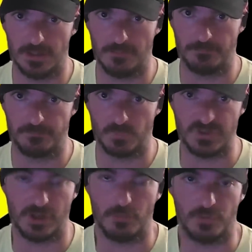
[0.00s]
Um,
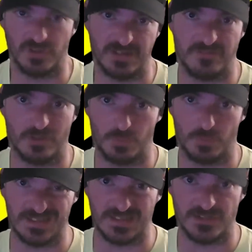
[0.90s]
we don't believe that
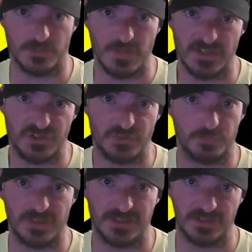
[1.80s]
we need to be
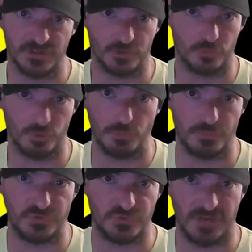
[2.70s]
split into
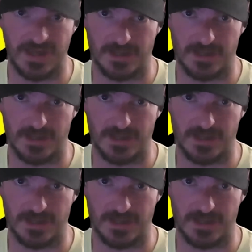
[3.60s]
groups